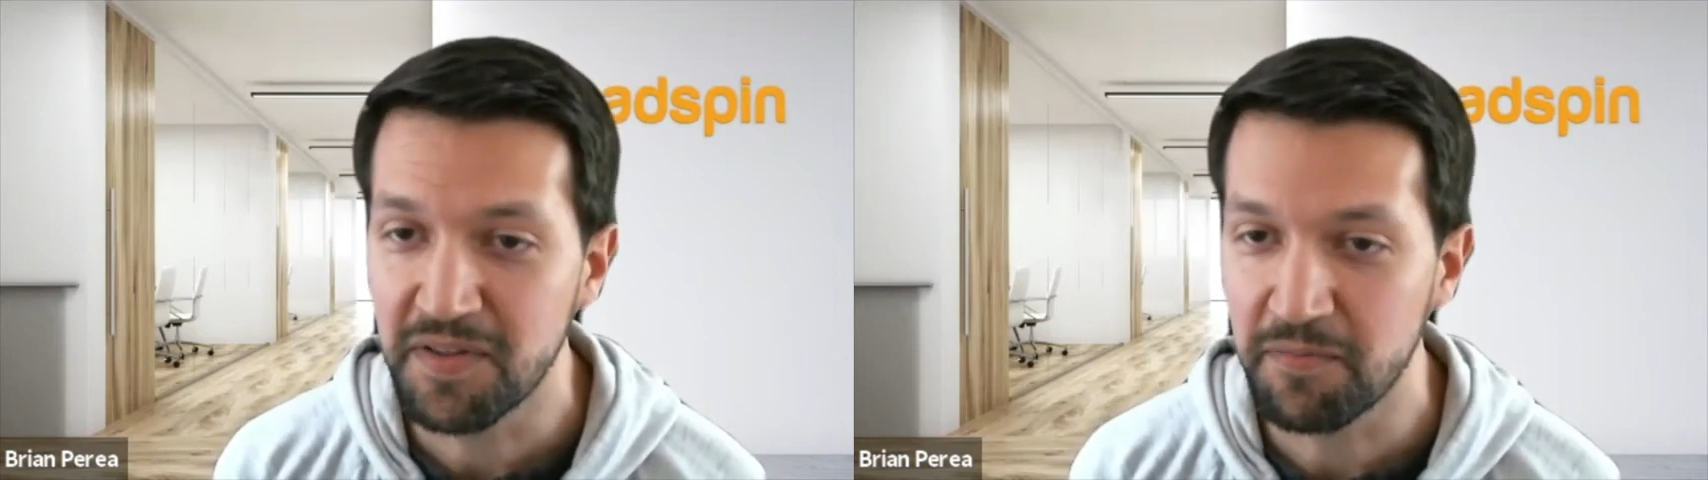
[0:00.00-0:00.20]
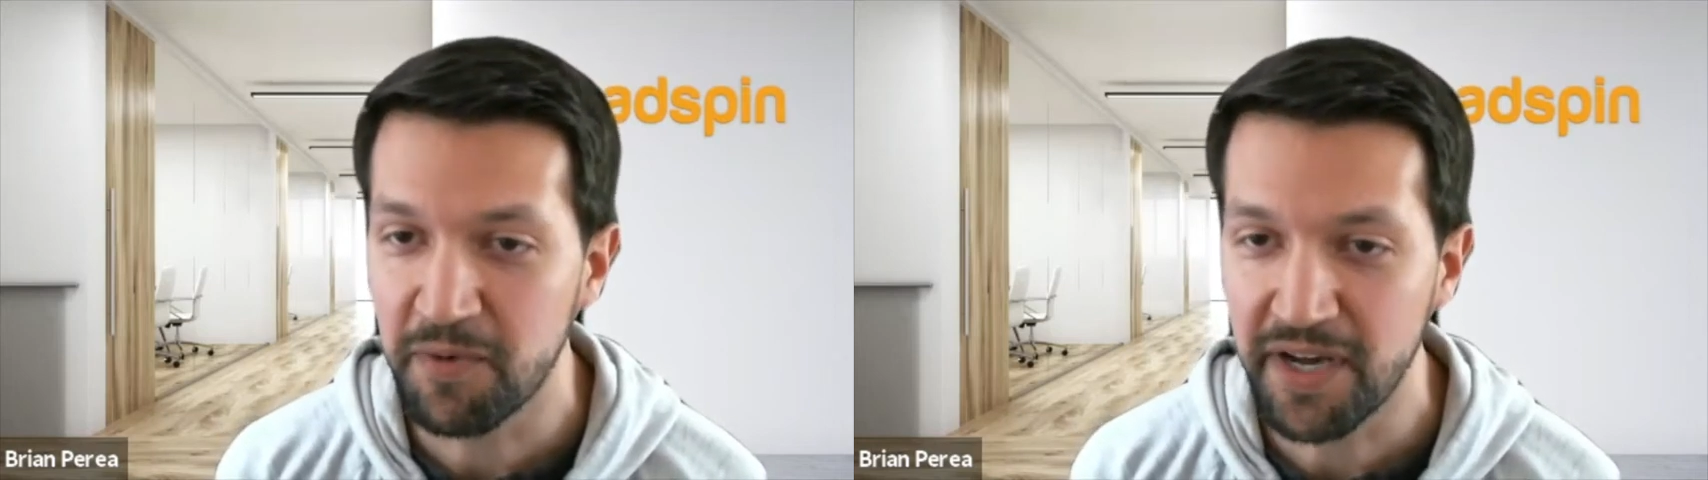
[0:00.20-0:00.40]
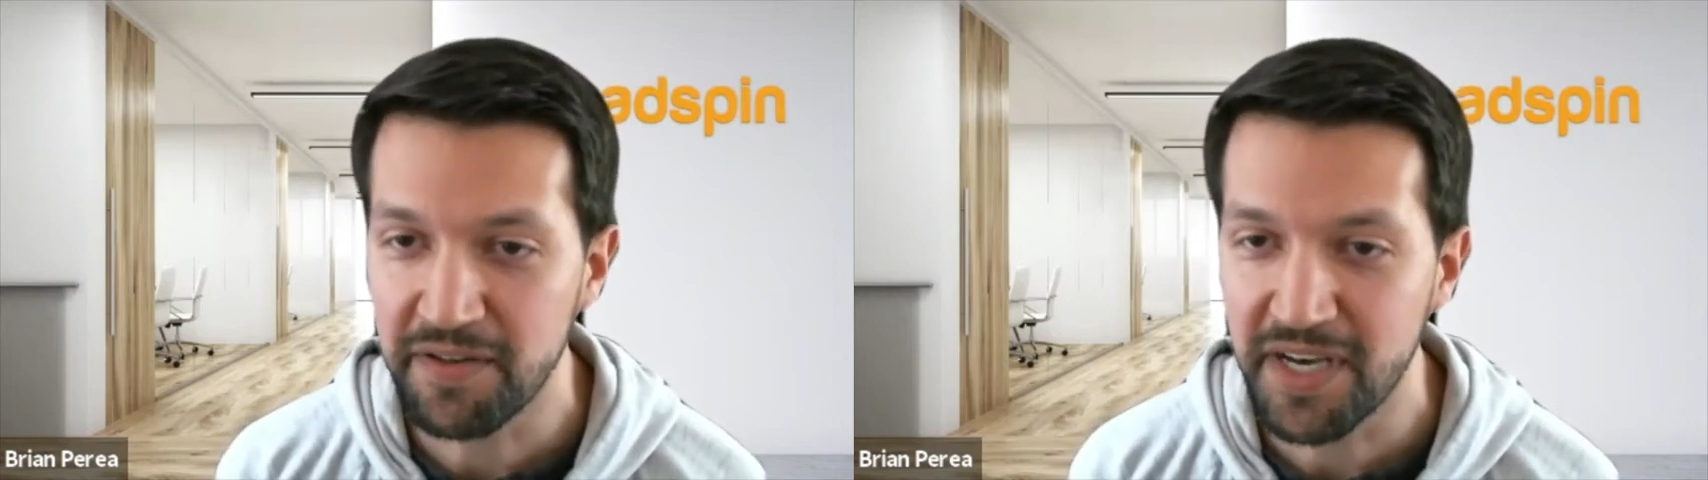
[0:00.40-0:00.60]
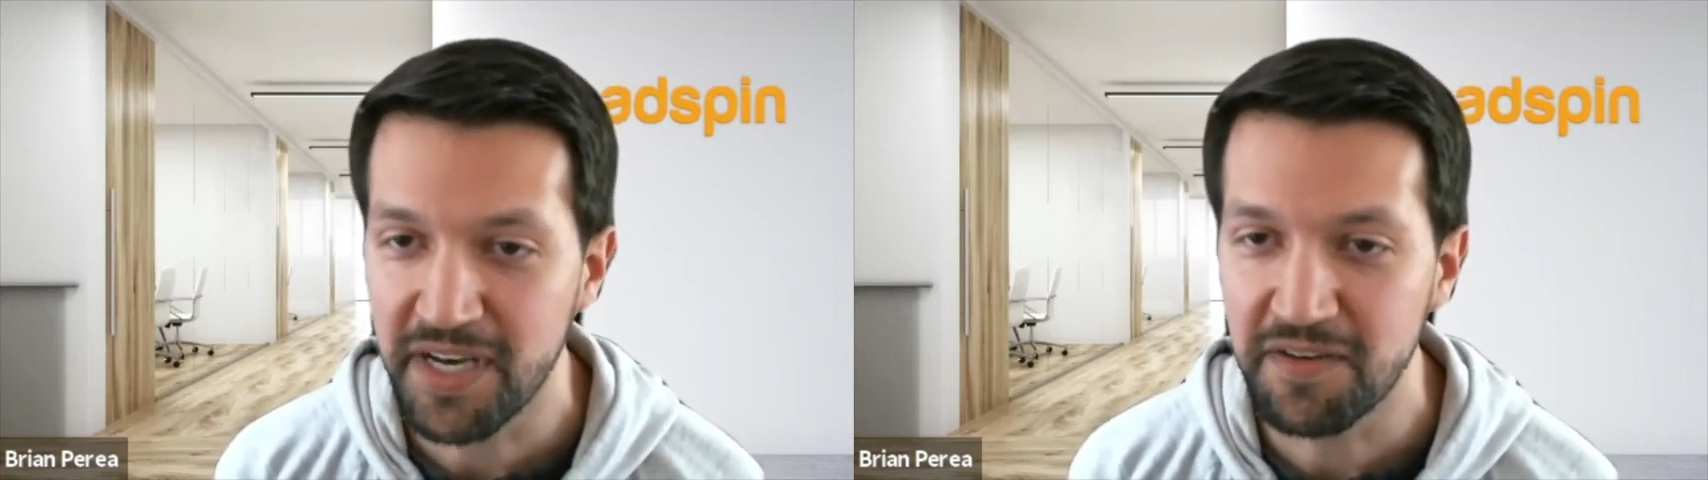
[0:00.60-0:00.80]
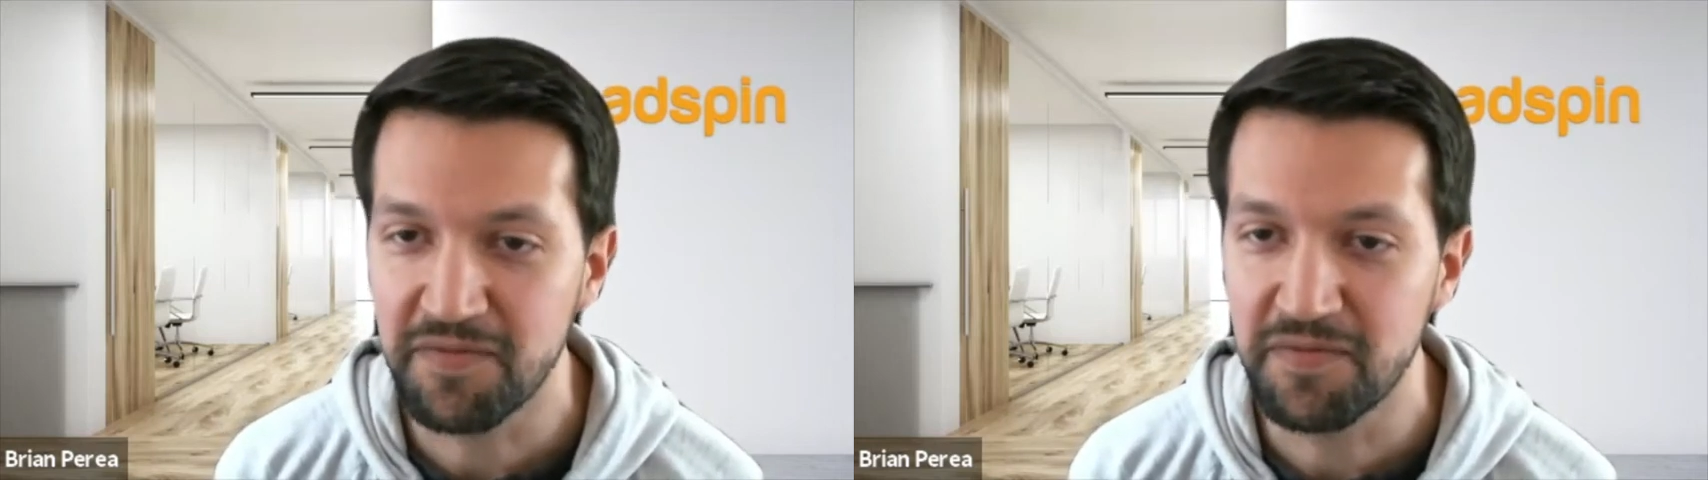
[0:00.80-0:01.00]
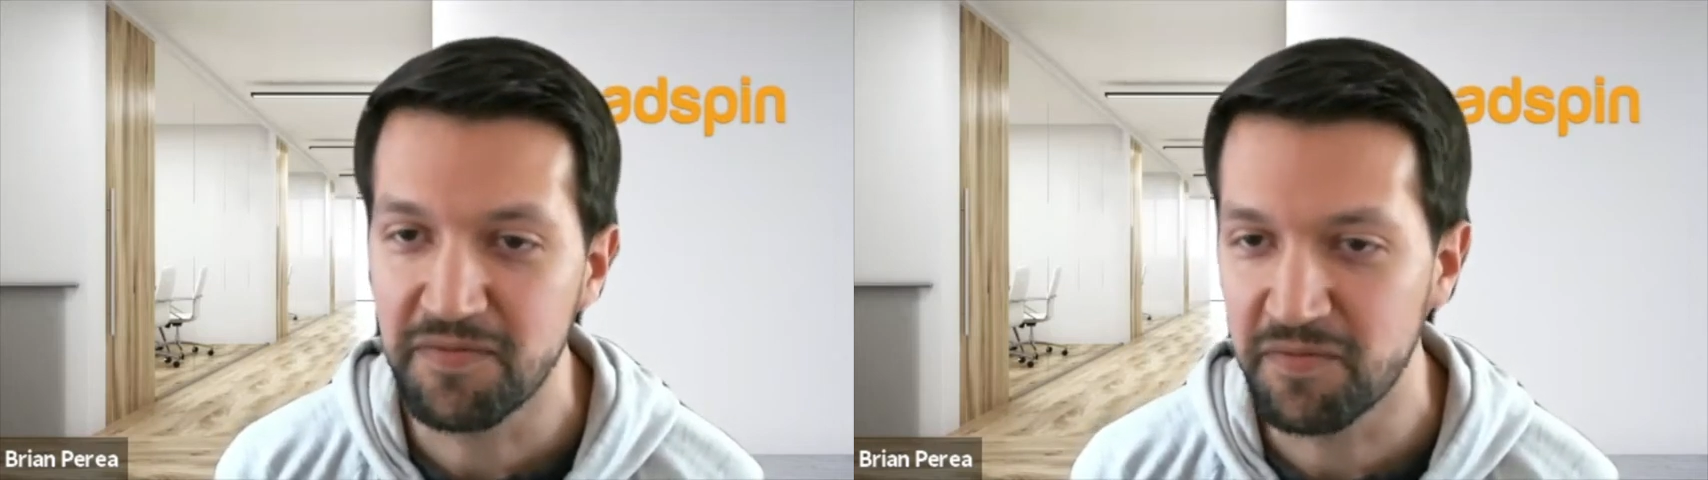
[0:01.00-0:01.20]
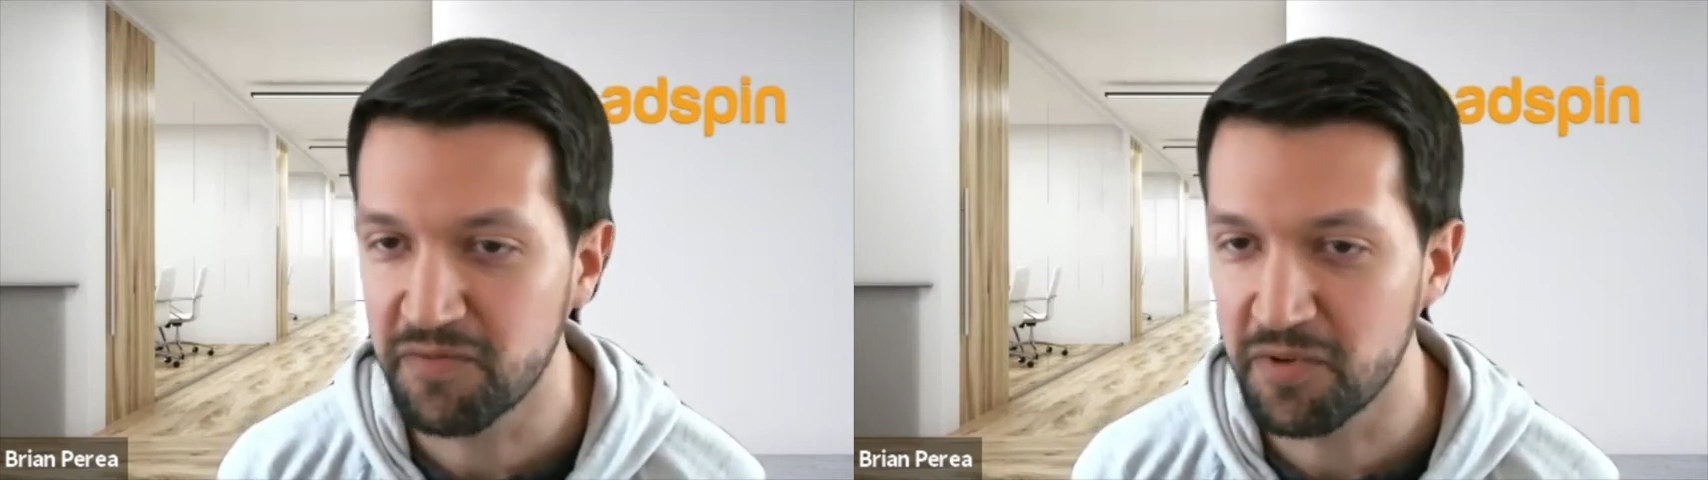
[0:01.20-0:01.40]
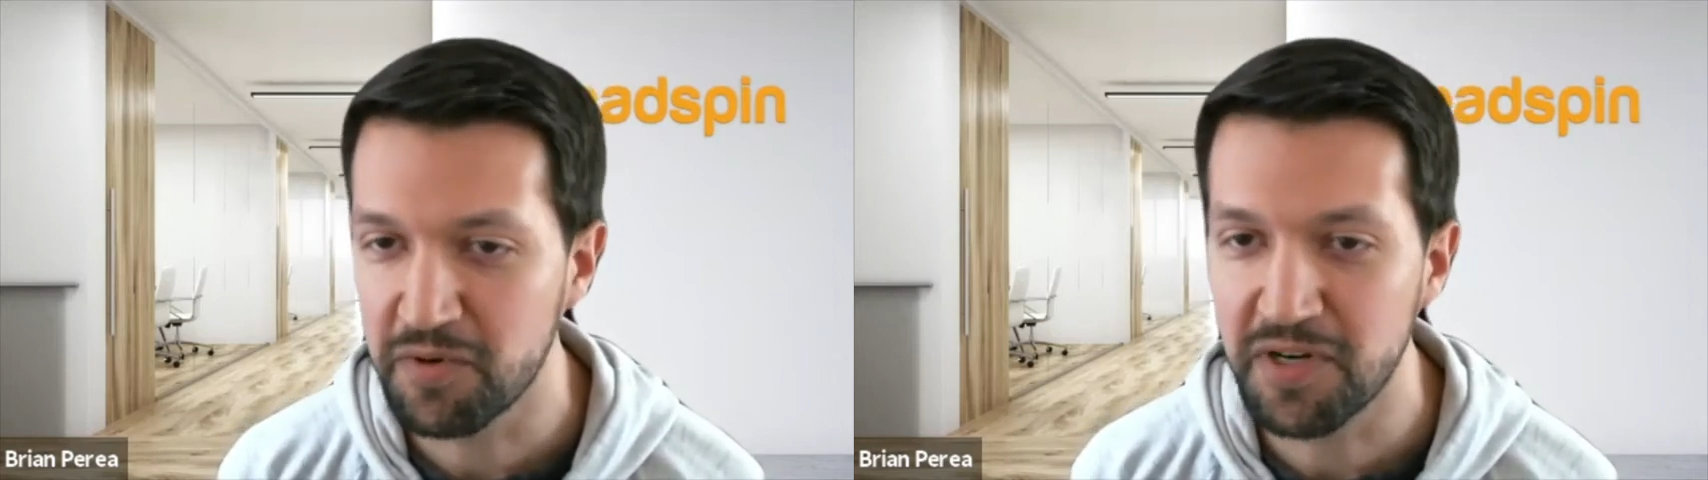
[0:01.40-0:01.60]
wildlife,
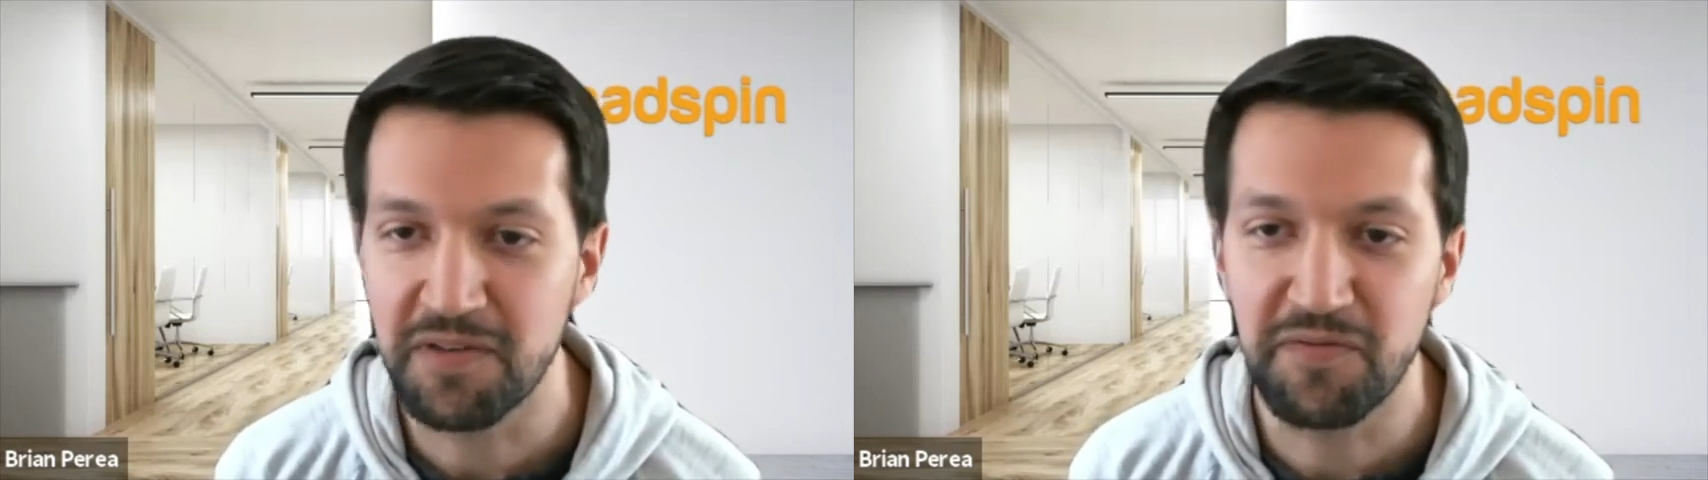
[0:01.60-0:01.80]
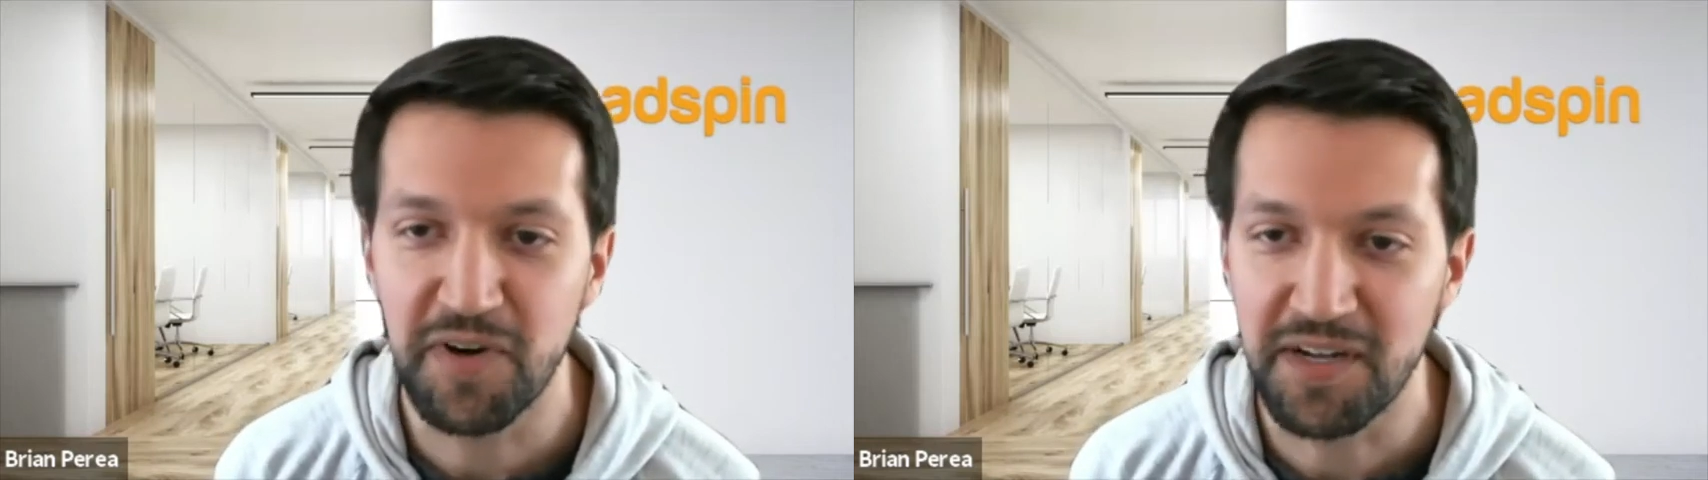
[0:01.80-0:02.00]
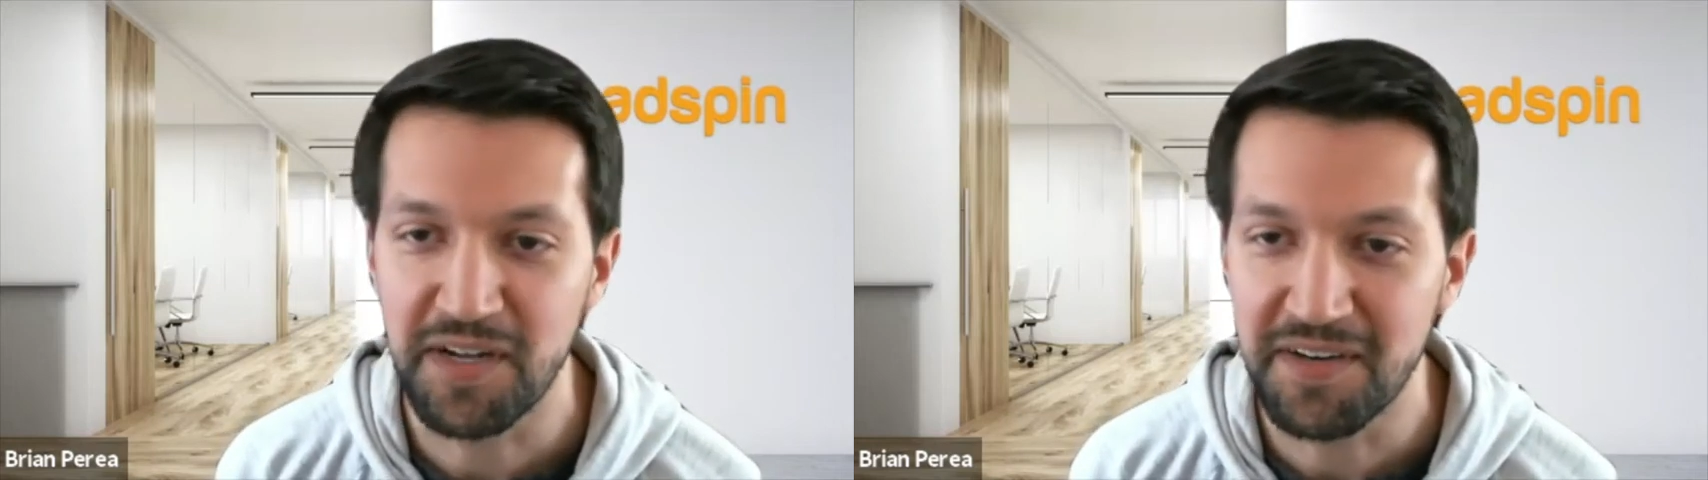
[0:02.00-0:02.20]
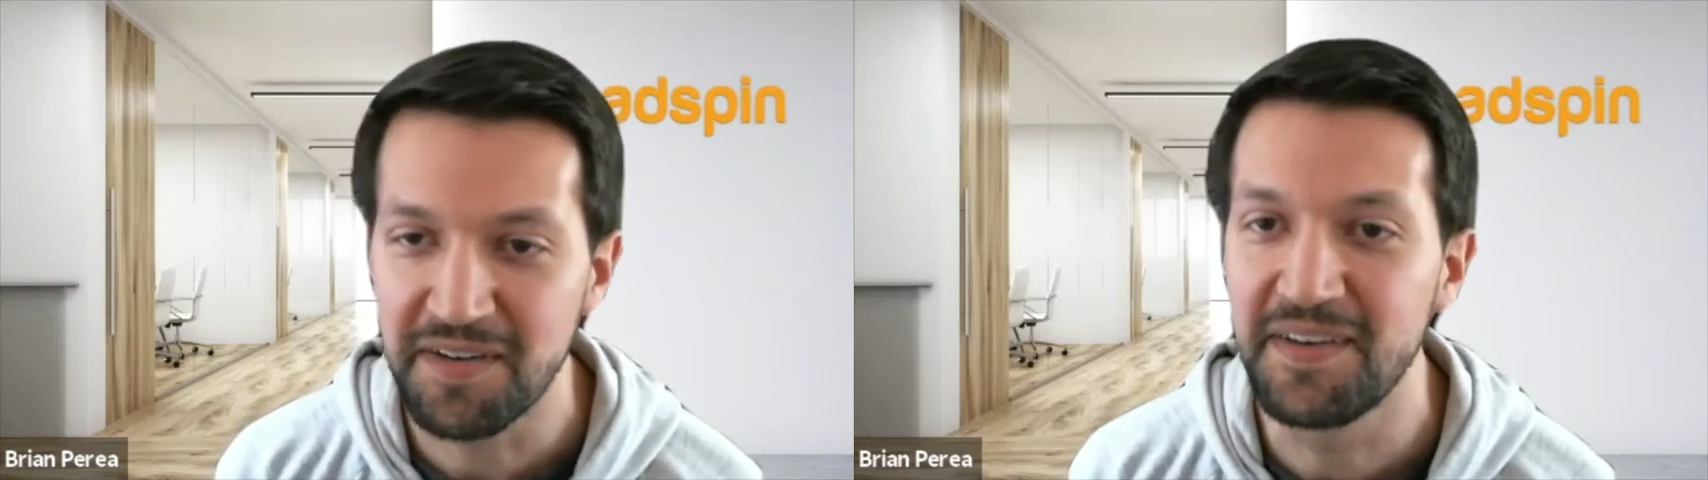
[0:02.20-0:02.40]
flora, and fauna,